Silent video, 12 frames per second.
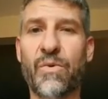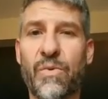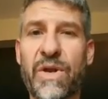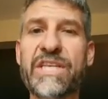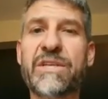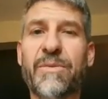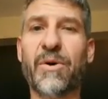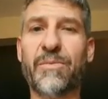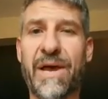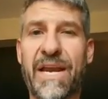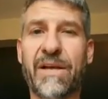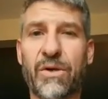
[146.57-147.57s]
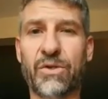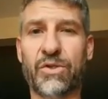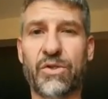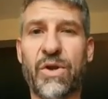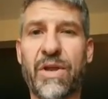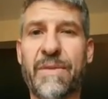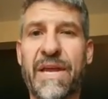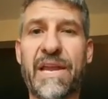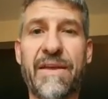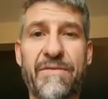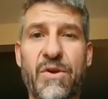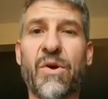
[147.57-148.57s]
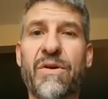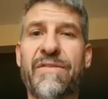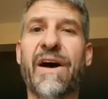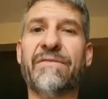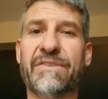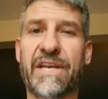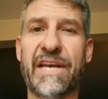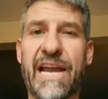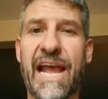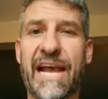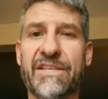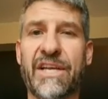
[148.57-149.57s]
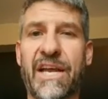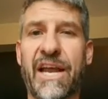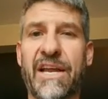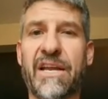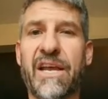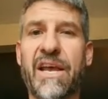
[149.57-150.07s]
reasonable medical treatment if you're involved in an accident.